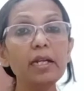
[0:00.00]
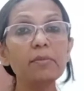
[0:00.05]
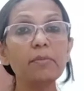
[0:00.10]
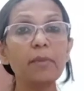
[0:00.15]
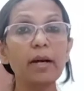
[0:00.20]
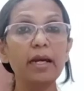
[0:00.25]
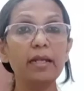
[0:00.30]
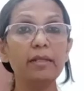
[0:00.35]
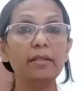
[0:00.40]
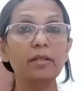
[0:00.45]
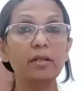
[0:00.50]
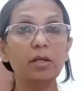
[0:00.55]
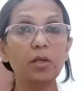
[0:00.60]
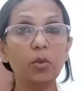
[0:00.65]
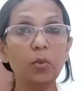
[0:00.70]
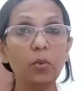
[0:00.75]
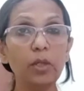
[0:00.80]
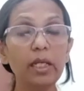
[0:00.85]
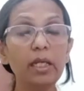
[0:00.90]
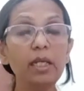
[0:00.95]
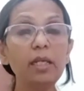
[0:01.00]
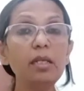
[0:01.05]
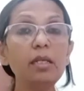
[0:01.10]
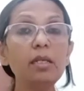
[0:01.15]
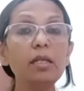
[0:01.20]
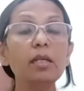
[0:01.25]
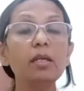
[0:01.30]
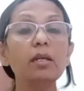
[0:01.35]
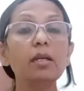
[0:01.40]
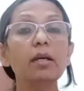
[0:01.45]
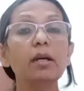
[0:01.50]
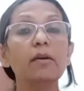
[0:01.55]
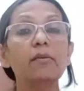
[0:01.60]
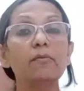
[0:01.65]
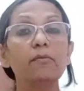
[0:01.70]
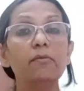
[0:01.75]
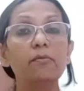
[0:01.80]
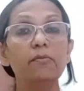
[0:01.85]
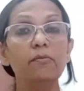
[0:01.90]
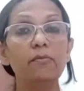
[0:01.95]
by the Queen
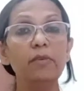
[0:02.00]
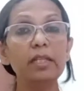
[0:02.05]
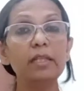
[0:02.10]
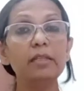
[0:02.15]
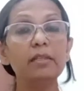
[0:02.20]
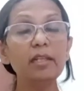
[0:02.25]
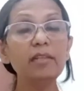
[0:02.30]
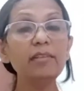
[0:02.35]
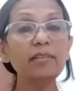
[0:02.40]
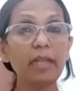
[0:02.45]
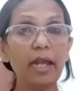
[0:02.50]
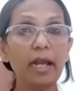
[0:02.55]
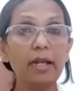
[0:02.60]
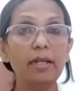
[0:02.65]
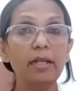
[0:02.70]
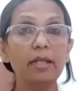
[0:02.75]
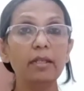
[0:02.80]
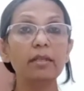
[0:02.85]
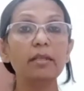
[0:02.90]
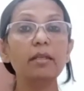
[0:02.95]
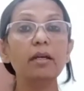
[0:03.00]
with this heading,